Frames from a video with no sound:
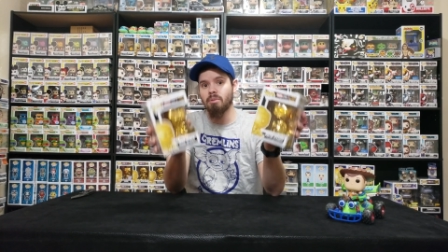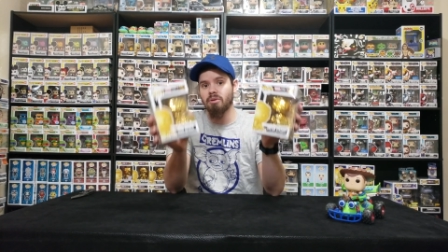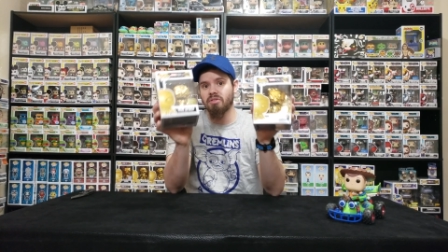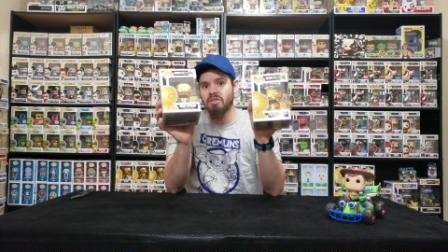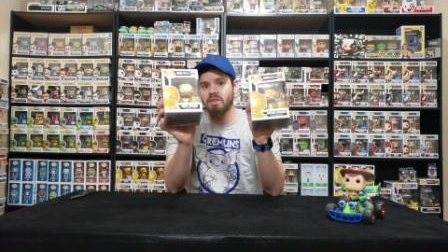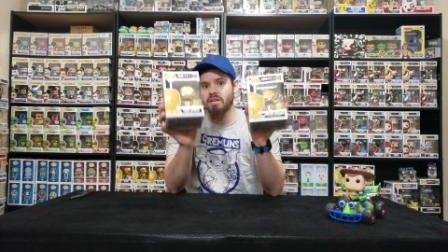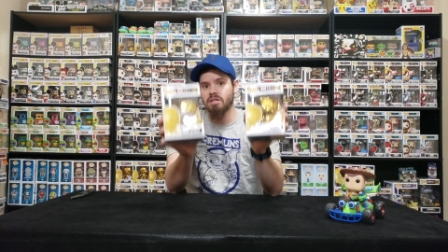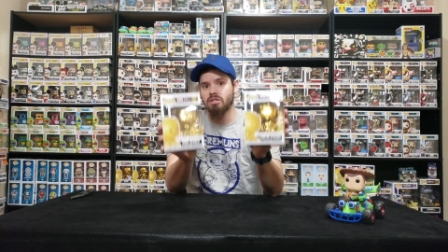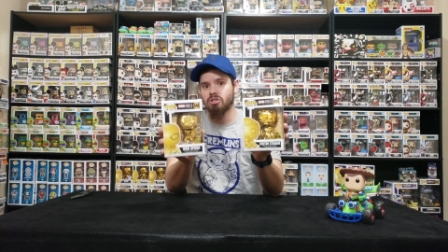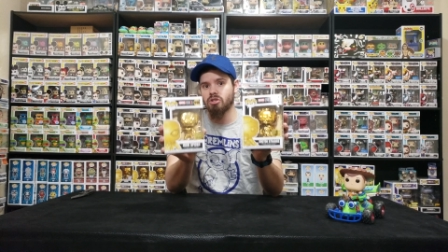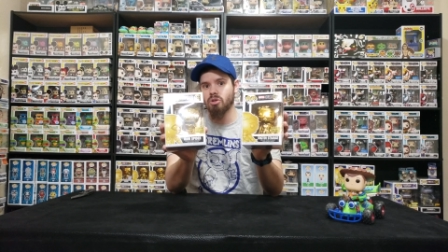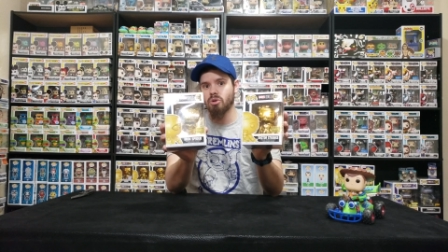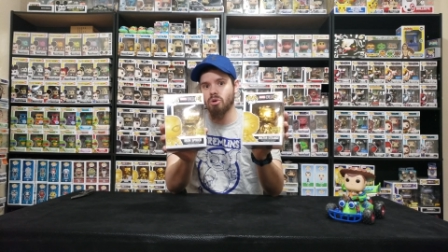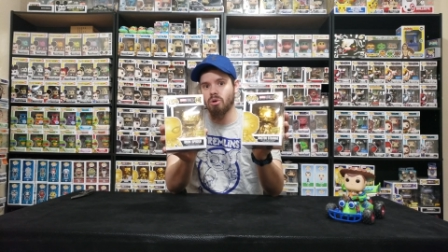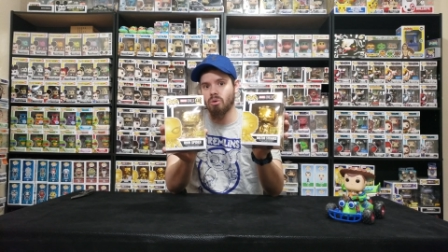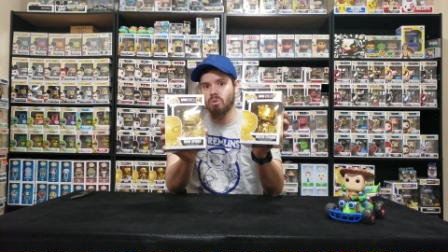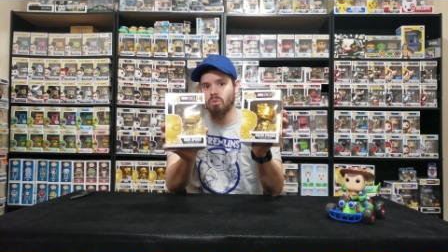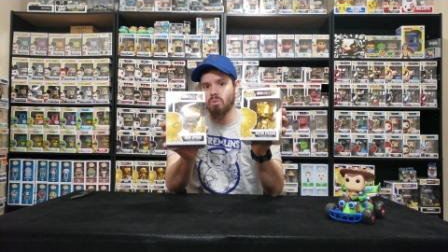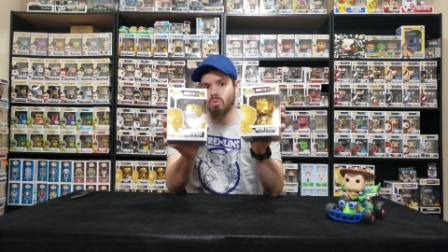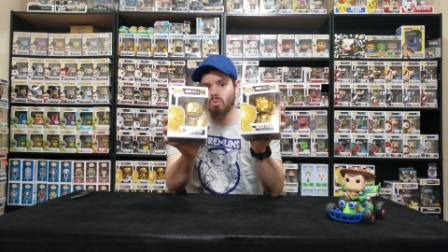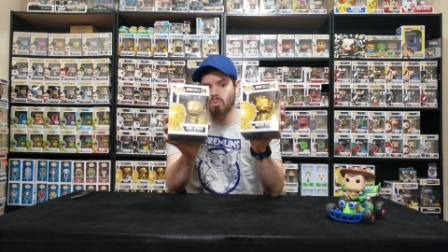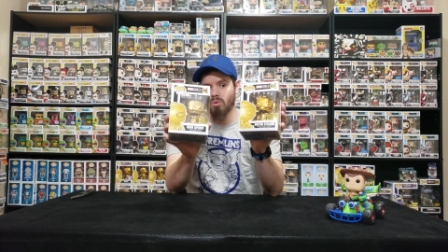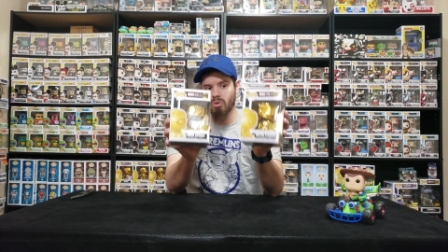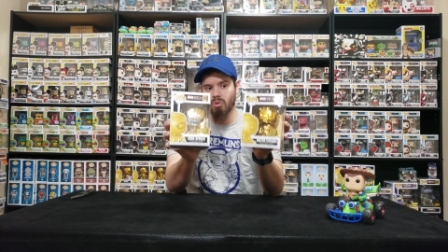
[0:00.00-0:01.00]
but these
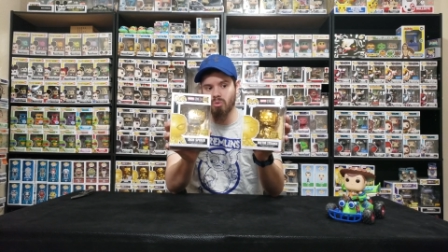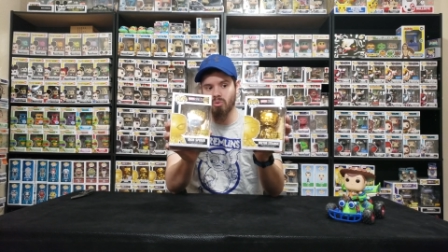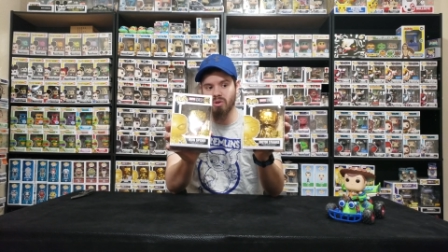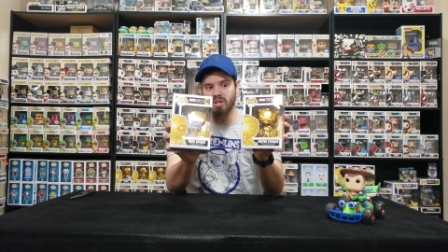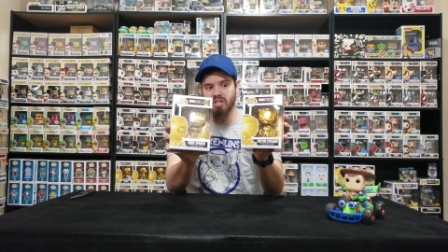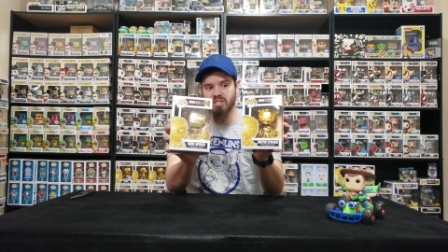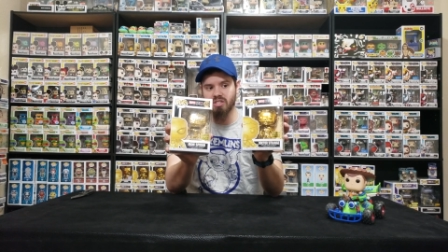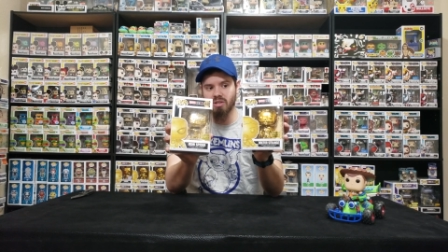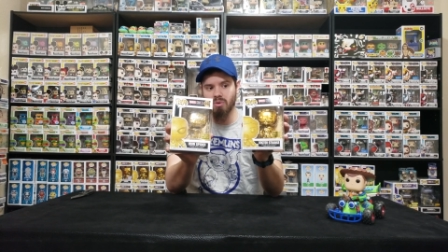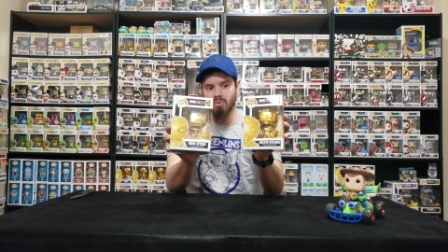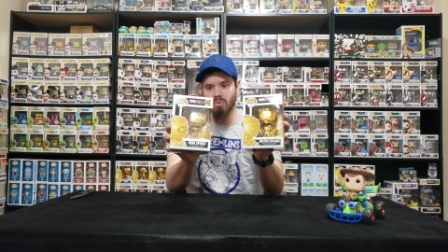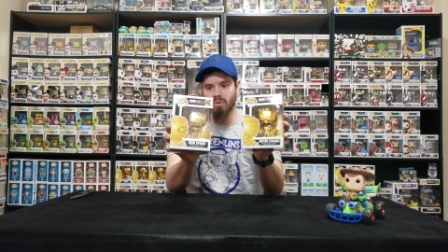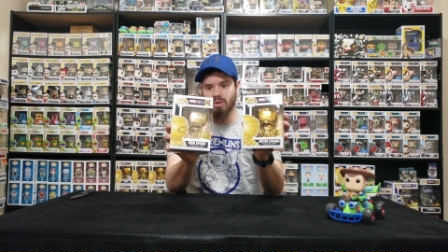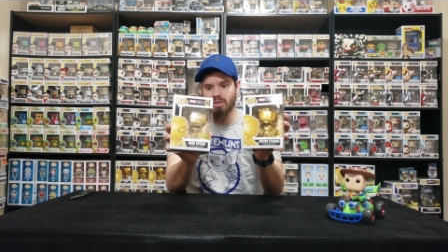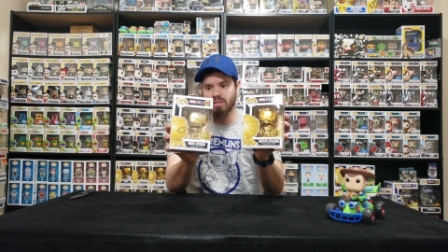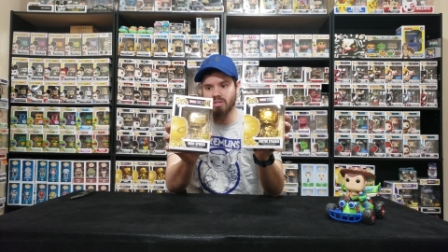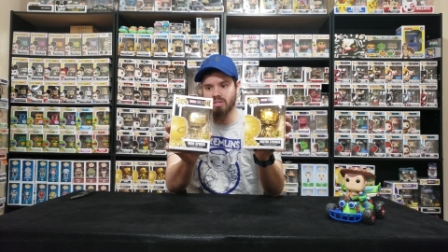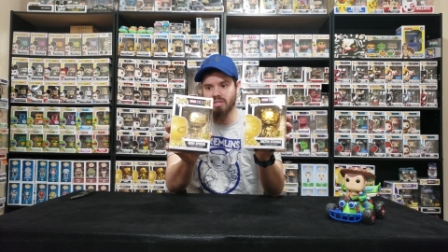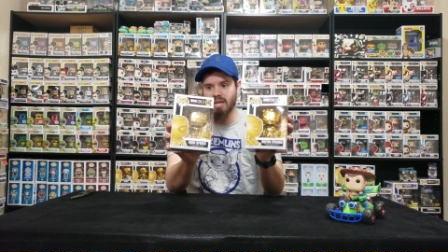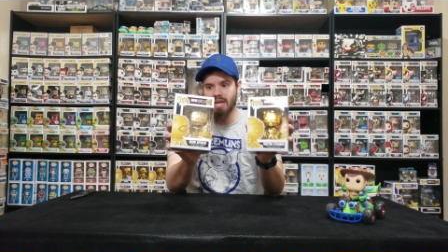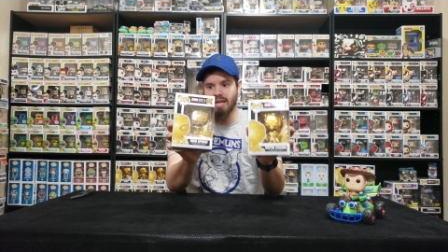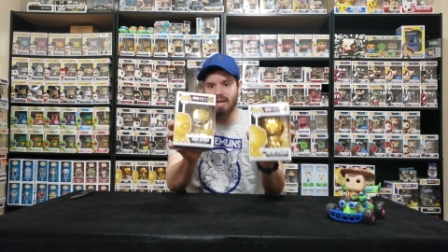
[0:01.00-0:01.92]
two were the recent ones.